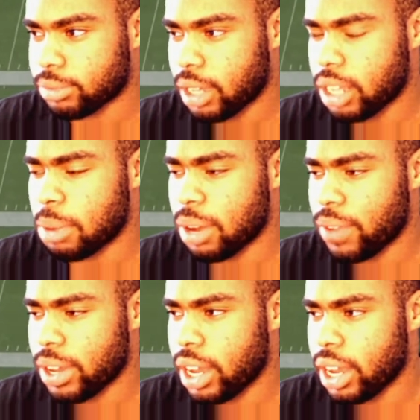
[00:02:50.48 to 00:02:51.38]
a matter of
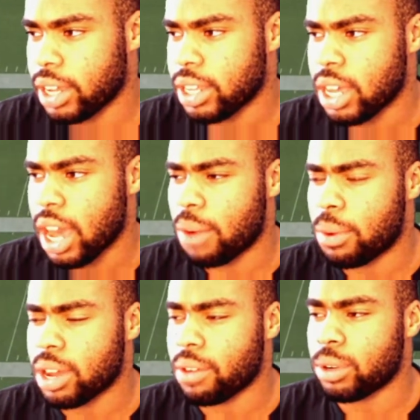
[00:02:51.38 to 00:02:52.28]
fact, yeah, I
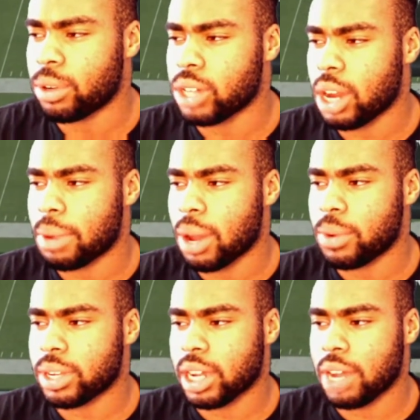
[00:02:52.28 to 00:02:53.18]
want cover 4 drop, but I
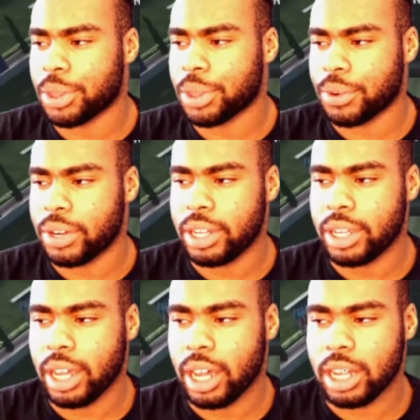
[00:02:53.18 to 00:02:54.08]
want the cover 3
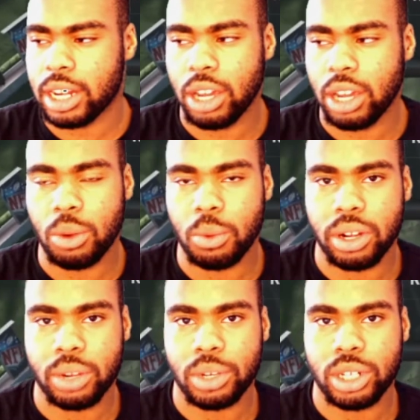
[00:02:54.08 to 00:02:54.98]
at the
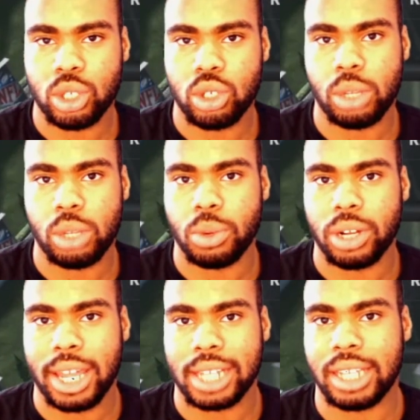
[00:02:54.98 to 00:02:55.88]
L1. This is usually where
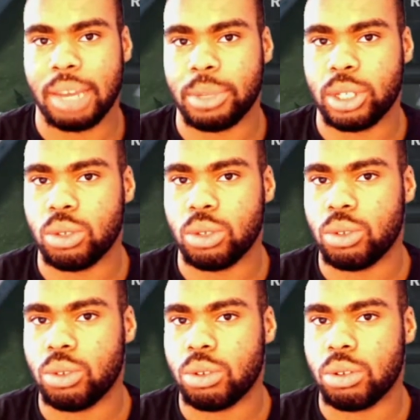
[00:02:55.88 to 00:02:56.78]
like a Tampa
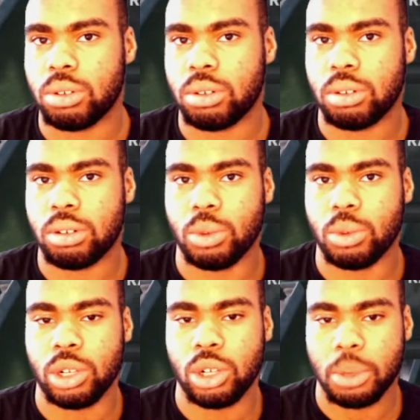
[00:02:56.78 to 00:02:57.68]
2
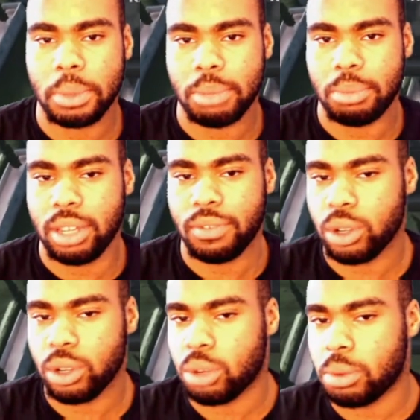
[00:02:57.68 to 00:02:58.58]
would normally be for
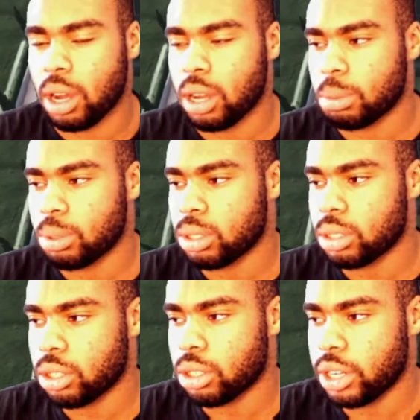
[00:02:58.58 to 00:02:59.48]
normal audibles.
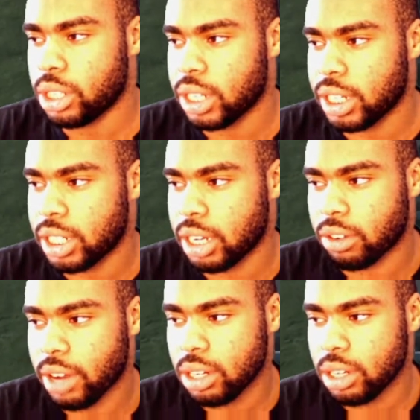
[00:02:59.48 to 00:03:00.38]
So go ahead and change that
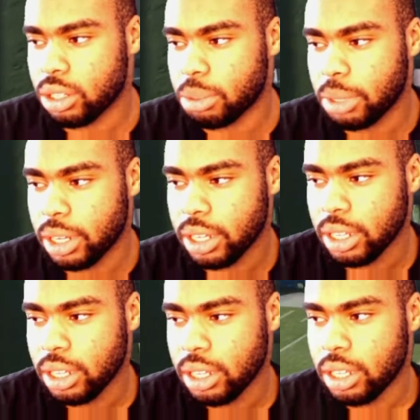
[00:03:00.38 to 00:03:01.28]
around a little bit
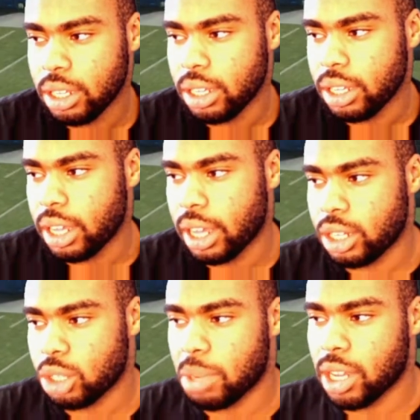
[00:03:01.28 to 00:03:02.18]
and
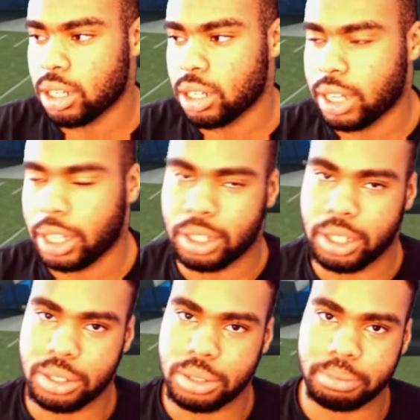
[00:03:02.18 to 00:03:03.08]
just make it look like
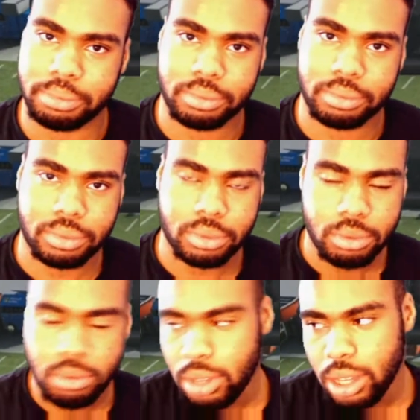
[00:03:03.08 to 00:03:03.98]
this.
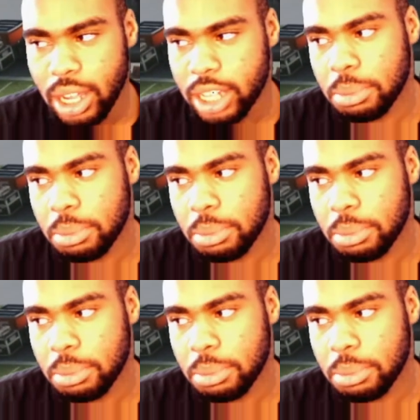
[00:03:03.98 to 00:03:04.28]
That's